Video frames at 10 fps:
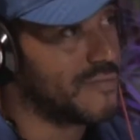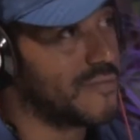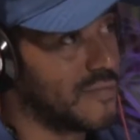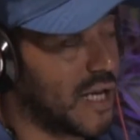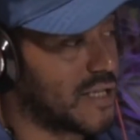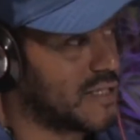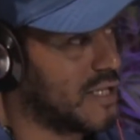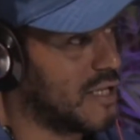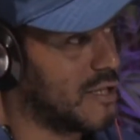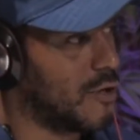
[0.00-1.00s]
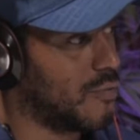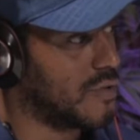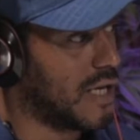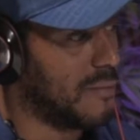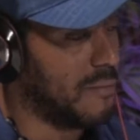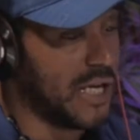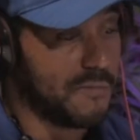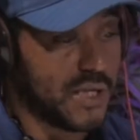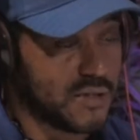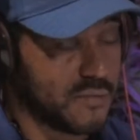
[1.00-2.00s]
That's it, you know, and it made
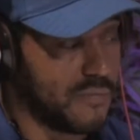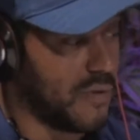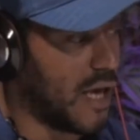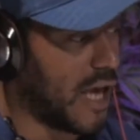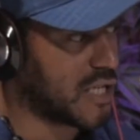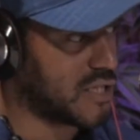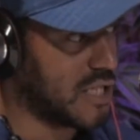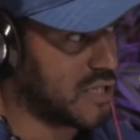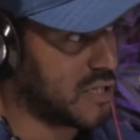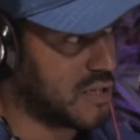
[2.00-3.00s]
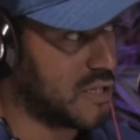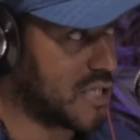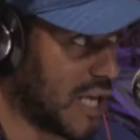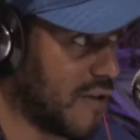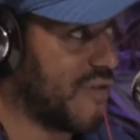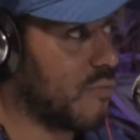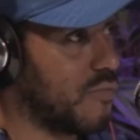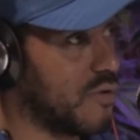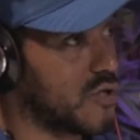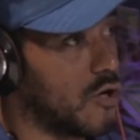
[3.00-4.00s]
me this is the same thing we'll
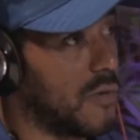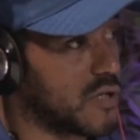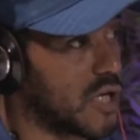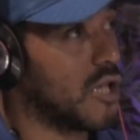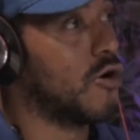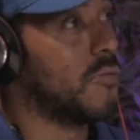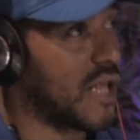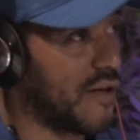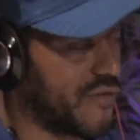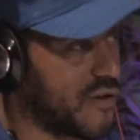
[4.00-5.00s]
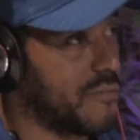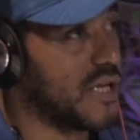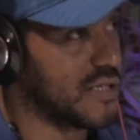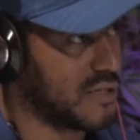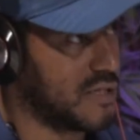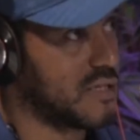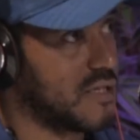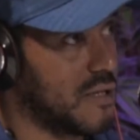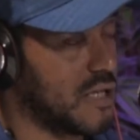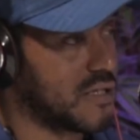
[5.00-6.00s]
be talking about, the global African presence
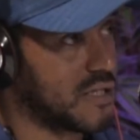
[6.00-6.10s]
at the same